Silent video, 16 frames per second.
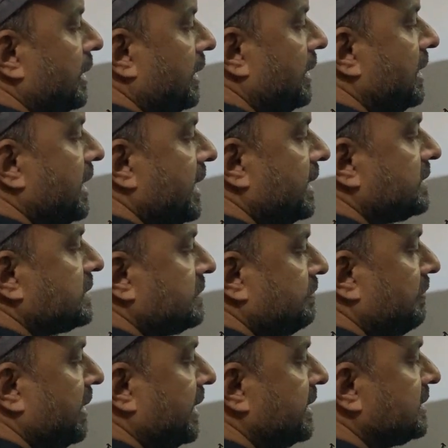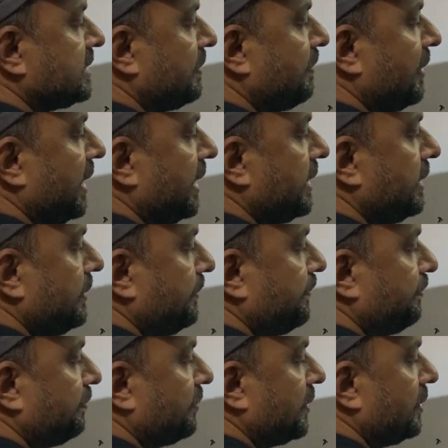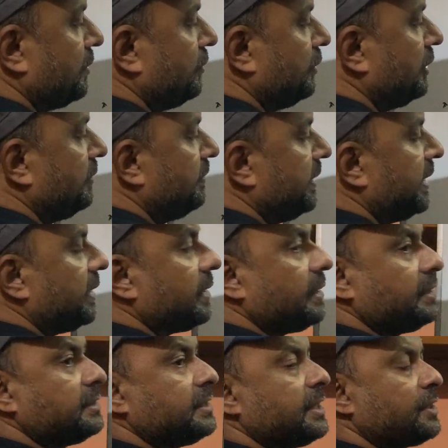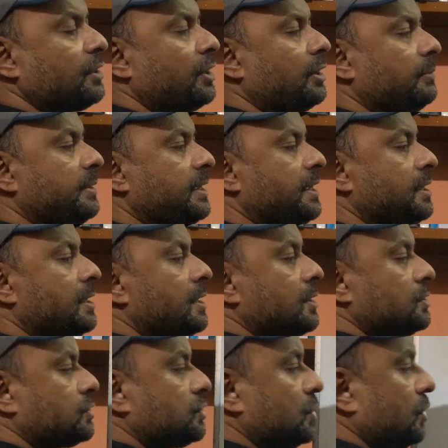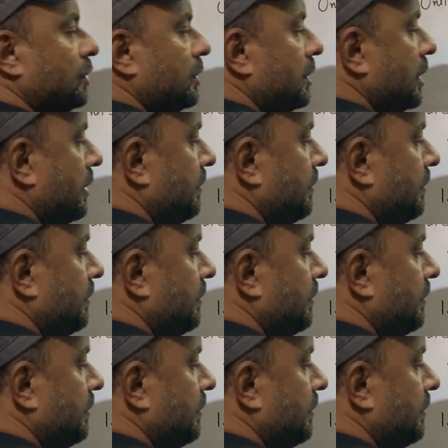Less money supply will be in the economy, so